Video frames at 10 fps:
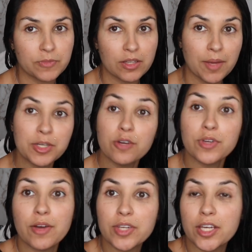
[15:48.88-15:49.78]
let me know if
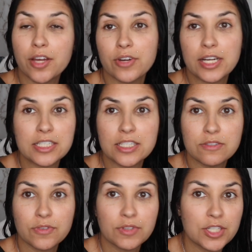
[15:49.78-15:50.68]
you have any other ideas
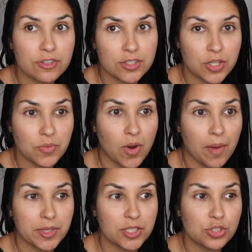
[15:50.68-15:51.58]
for videos that you
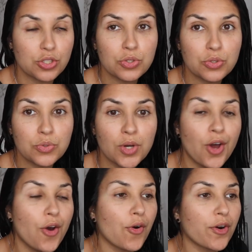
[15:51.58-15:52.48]
want me to do,
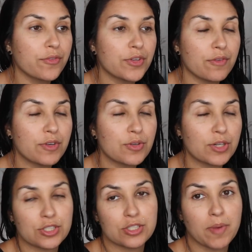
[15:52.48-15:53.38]
or if you have any
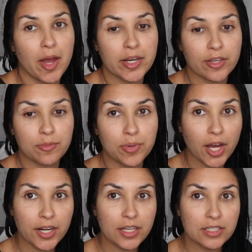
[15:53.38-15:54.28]
questions about any other
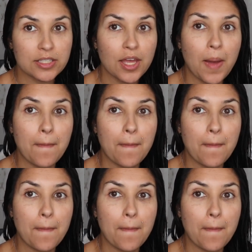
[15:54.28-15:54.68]
products.